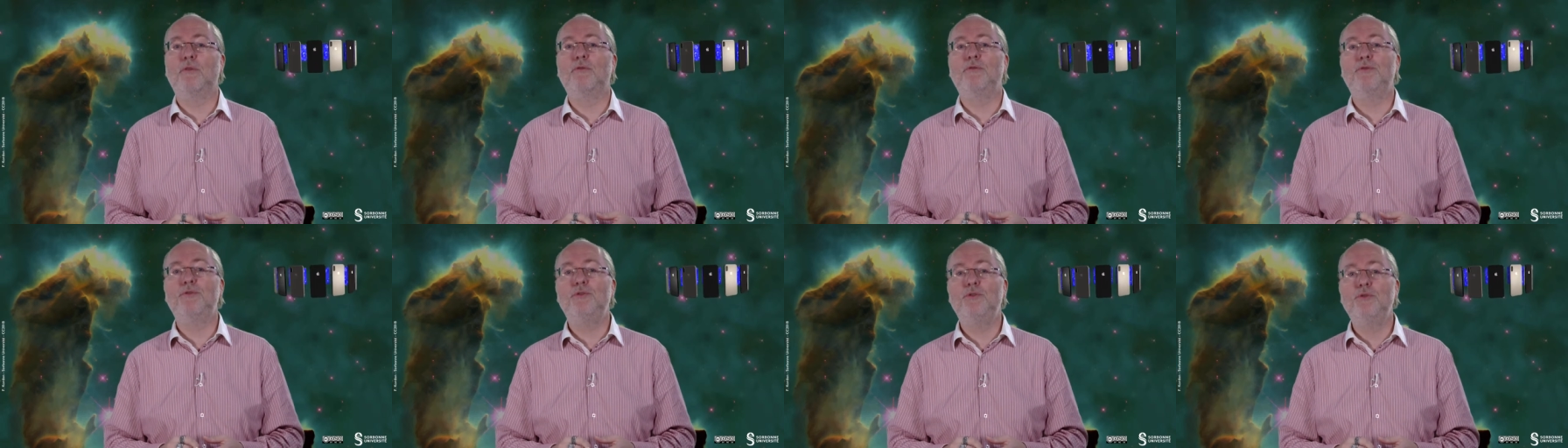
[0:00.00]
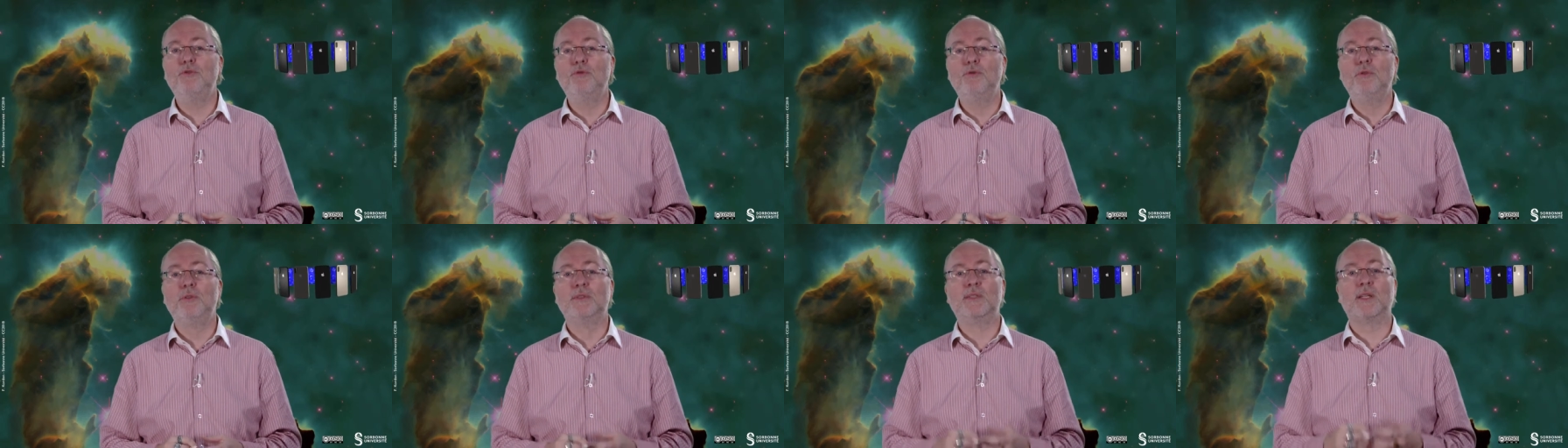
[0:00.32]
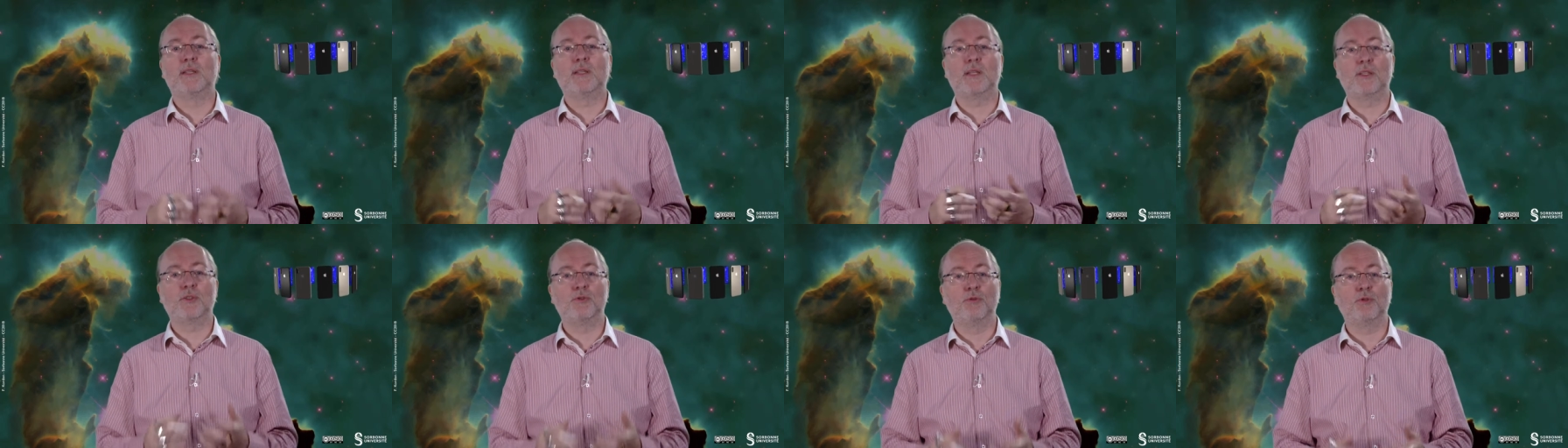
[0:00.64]
view
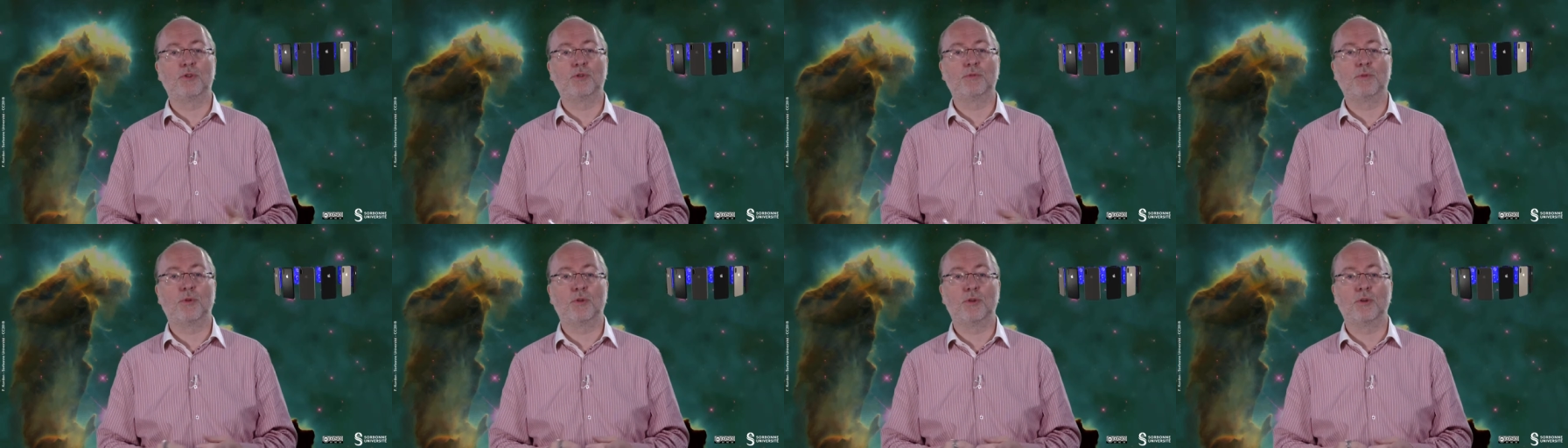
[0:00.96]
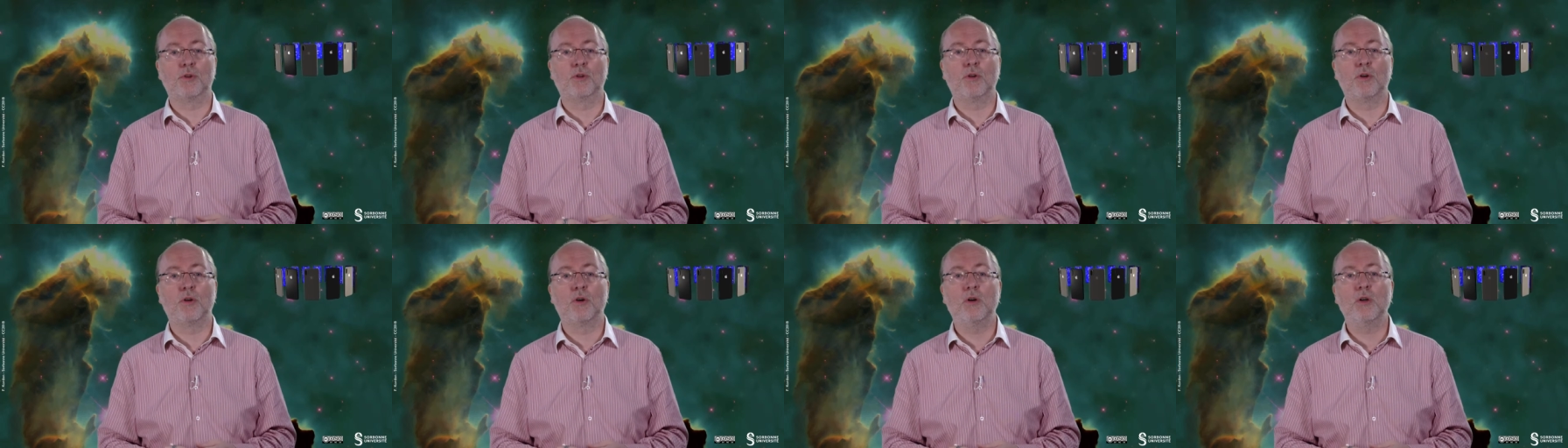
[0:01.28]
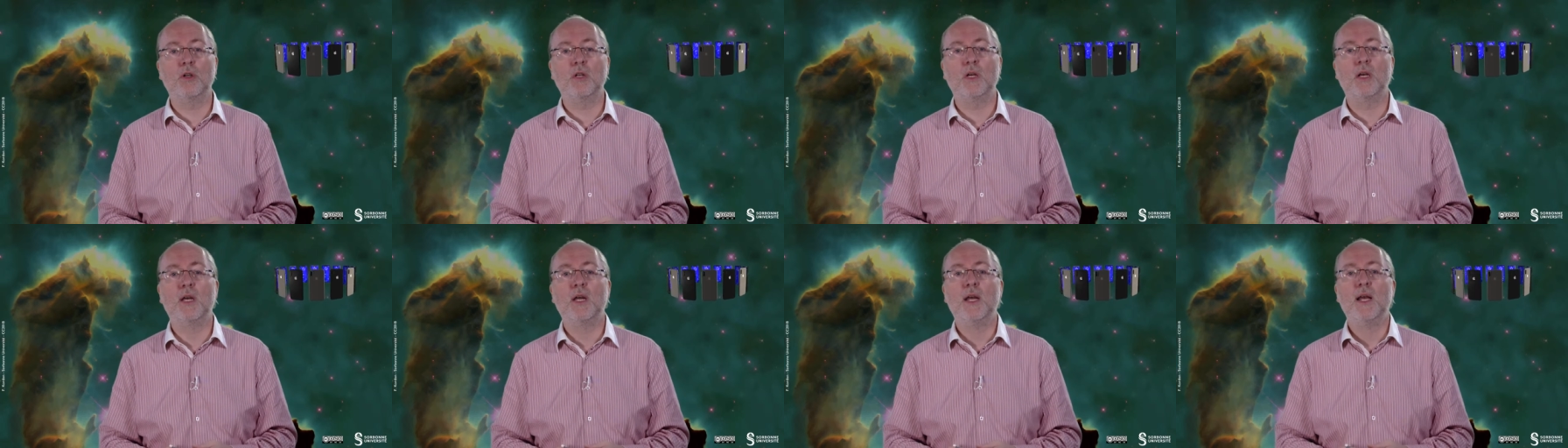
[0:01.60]
data source
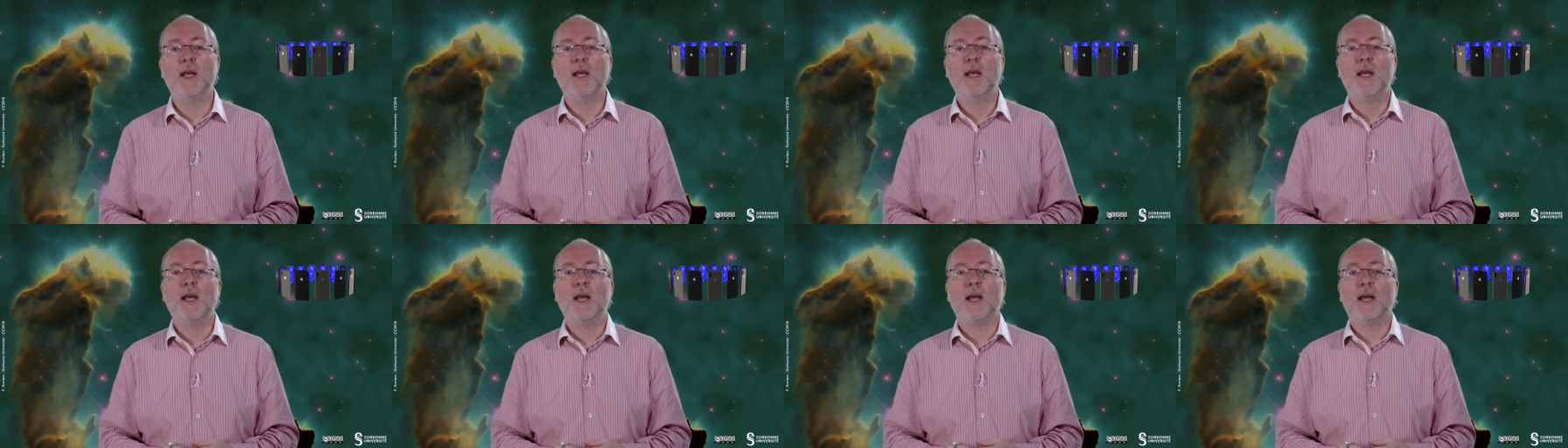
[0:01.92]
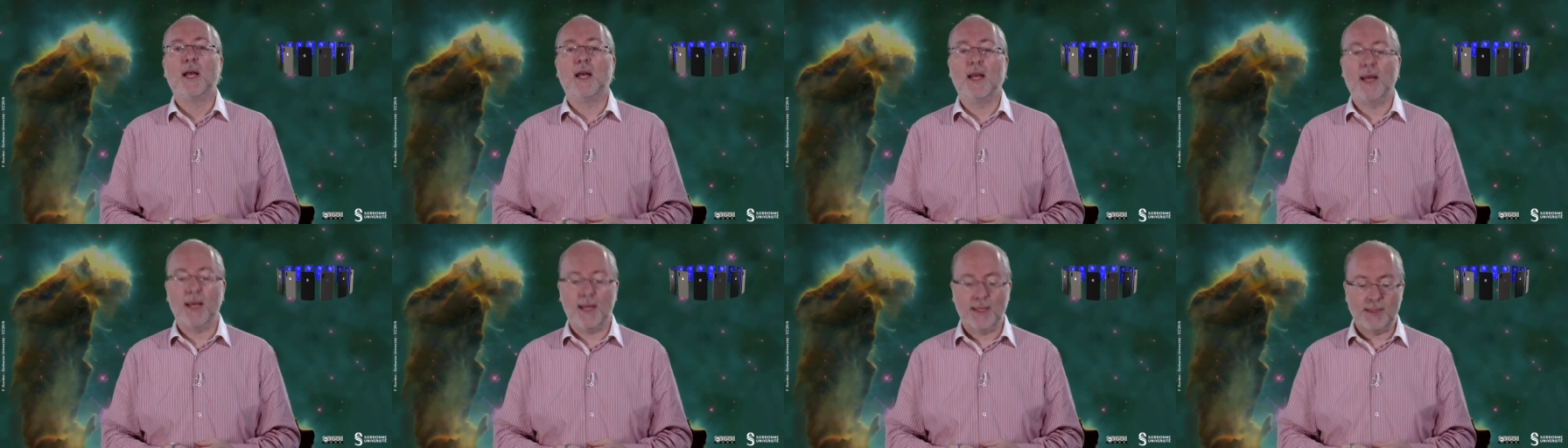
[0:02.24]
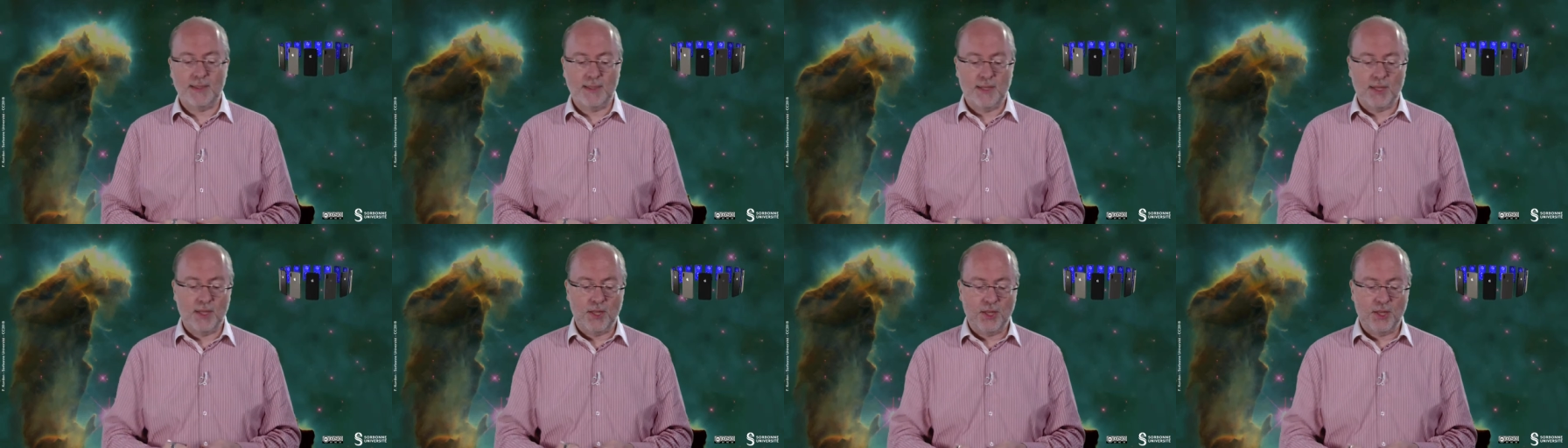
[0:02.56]
protocol. And